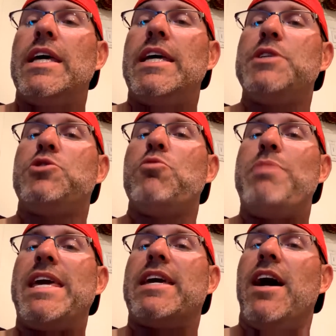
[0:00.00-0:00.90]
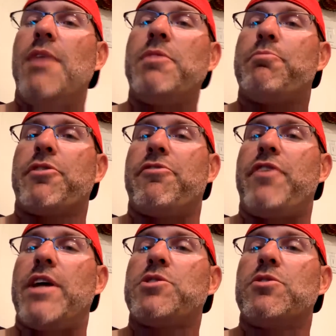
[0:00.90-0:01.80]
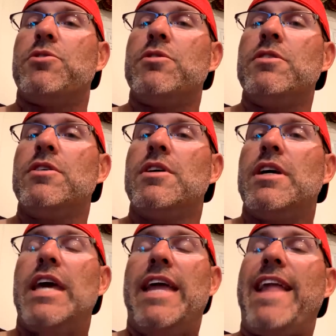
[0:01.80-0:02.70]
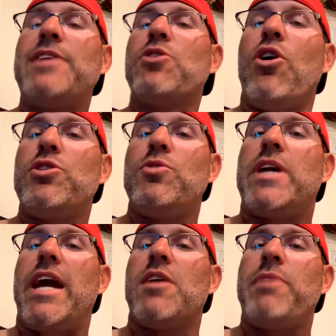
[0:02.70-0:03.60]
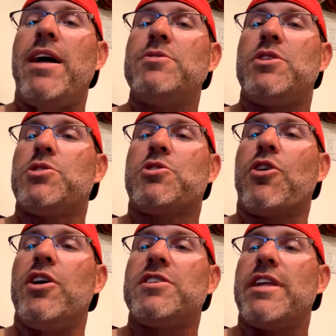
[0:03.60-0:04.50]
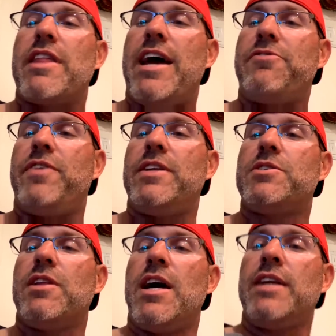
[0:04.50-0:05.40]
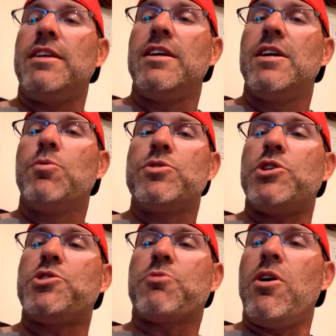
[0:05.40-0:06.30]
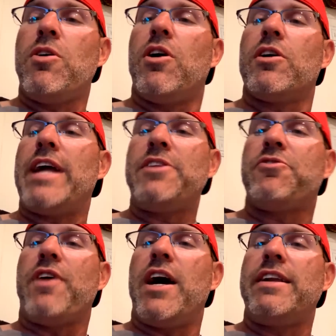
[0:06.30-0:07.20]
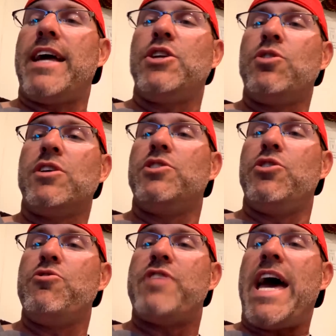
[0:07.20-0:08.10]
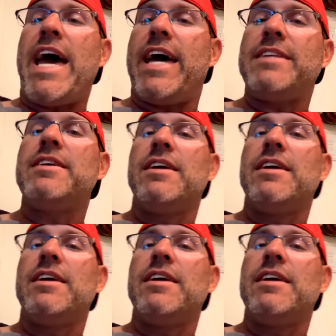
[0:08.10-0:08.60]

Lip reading: is to become a professional, and that's all you care about, just crossing that finish line, well, just throw hard. That's fine. That you can do that,